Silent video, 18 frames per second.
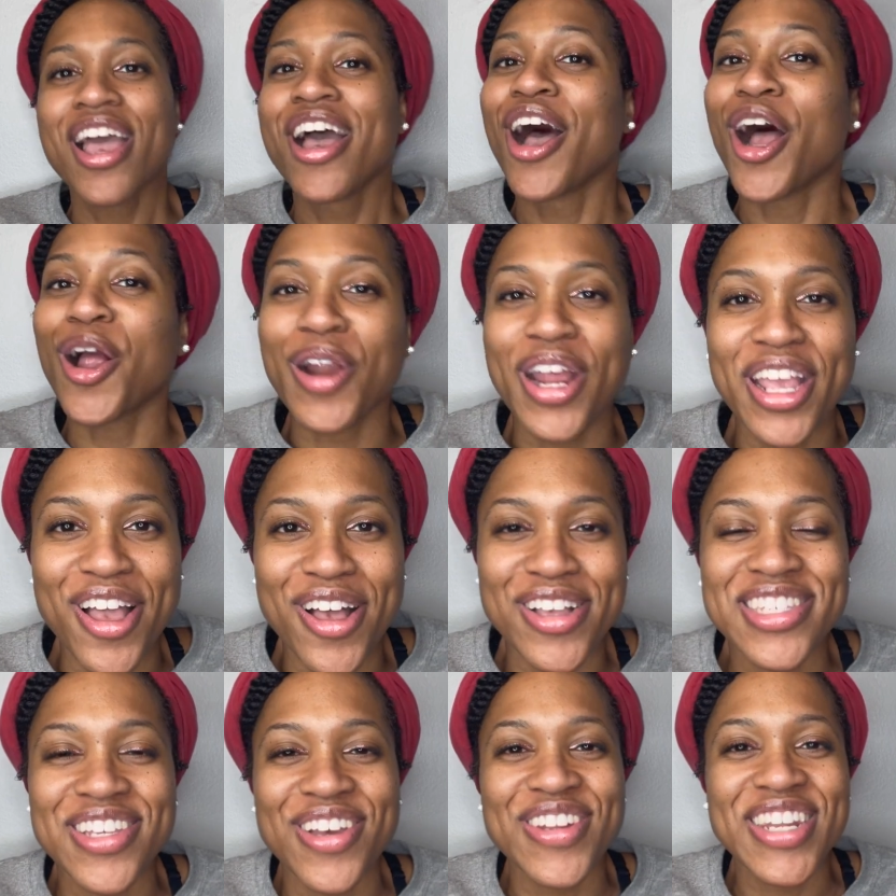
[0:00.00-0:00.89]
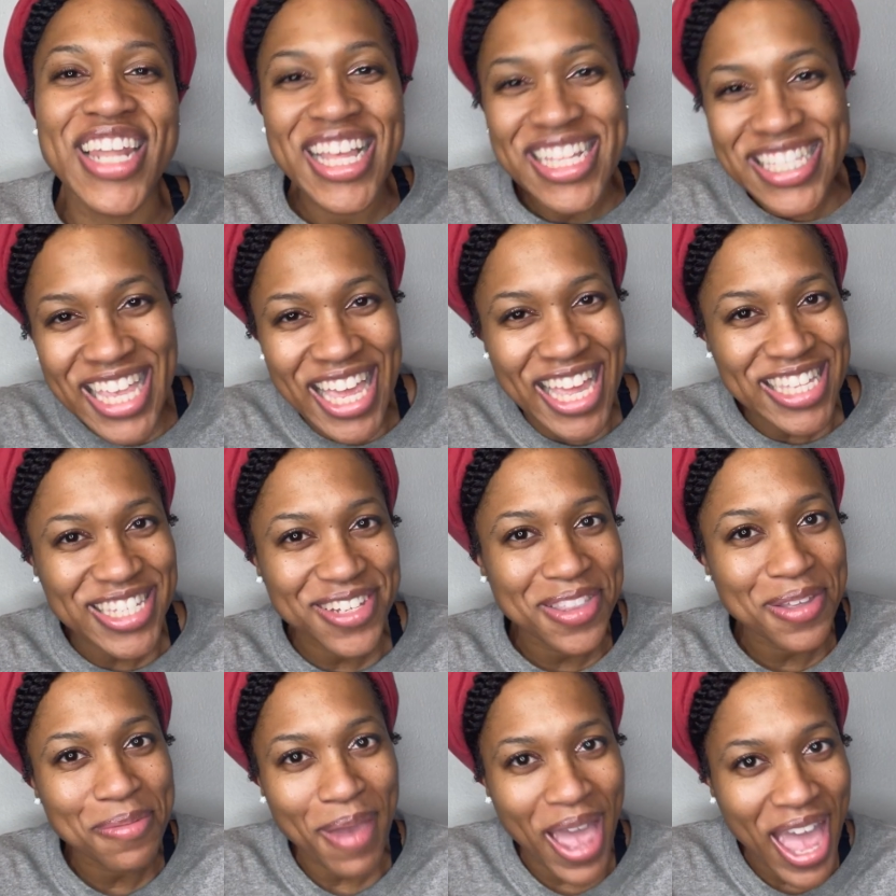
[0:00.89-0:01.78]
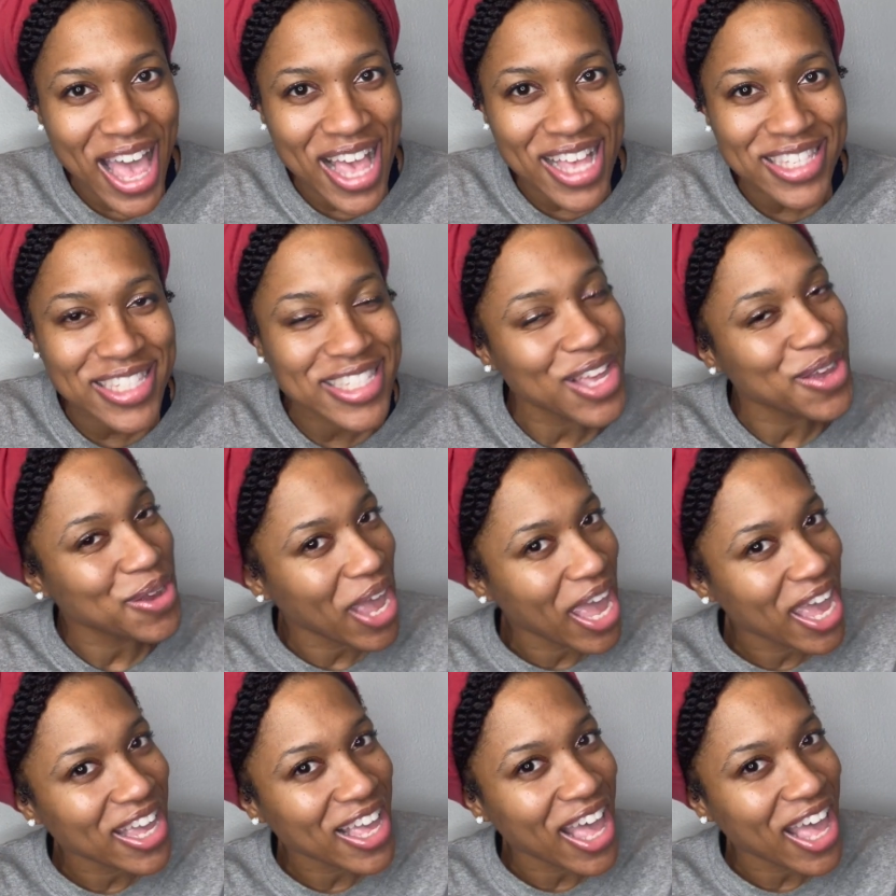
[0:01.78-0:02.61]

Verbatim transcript: All right, y'all. So let's get into the mask. Okay.